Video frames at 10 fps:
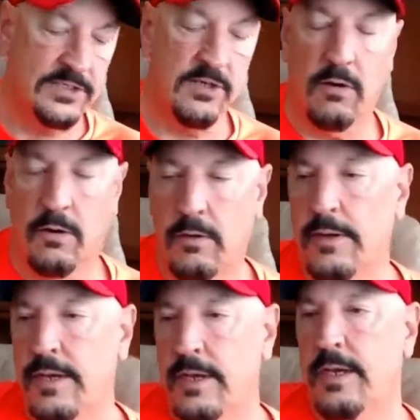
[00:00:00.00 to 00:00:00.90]
call
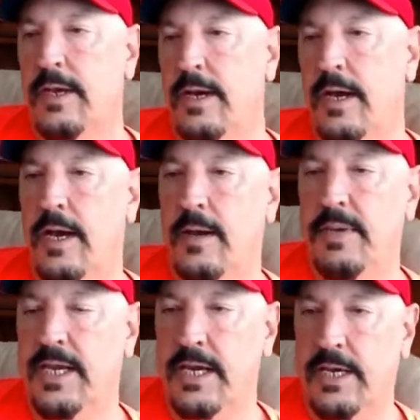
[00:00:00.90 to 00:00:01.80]
uh,
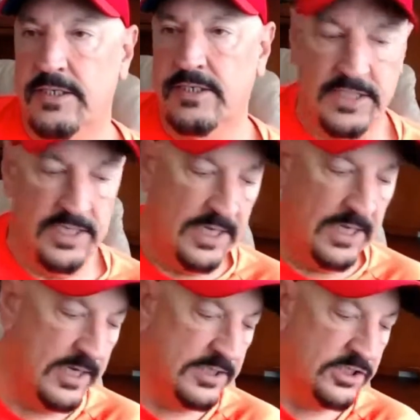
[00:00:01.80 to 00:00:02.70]
because
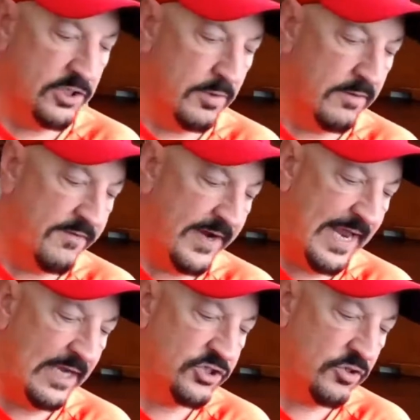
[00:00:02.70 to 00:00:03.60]
the Consumer
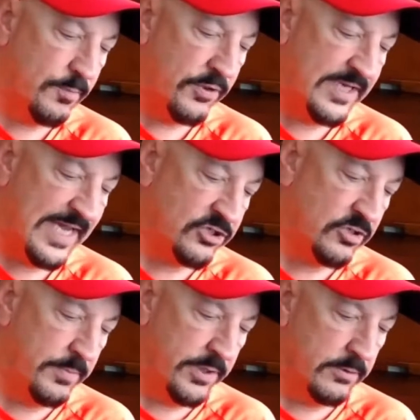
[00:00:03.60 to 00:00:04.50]
Financial Protection Bureau,